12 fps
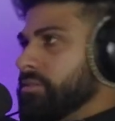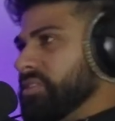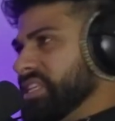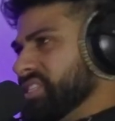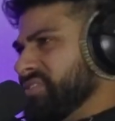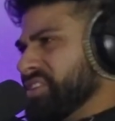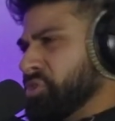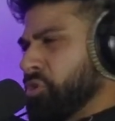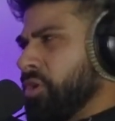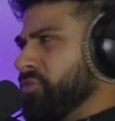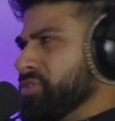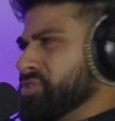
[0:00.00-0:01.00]
These investor
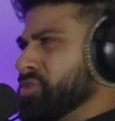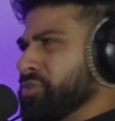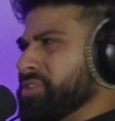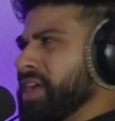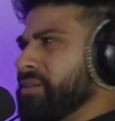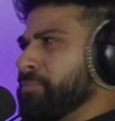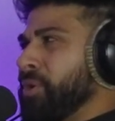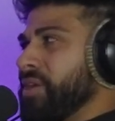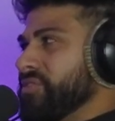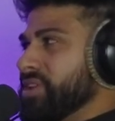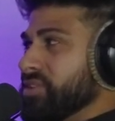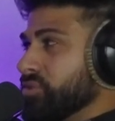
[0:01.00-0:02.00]
conferences aren't that
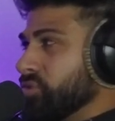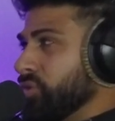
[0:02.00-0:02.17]
private either,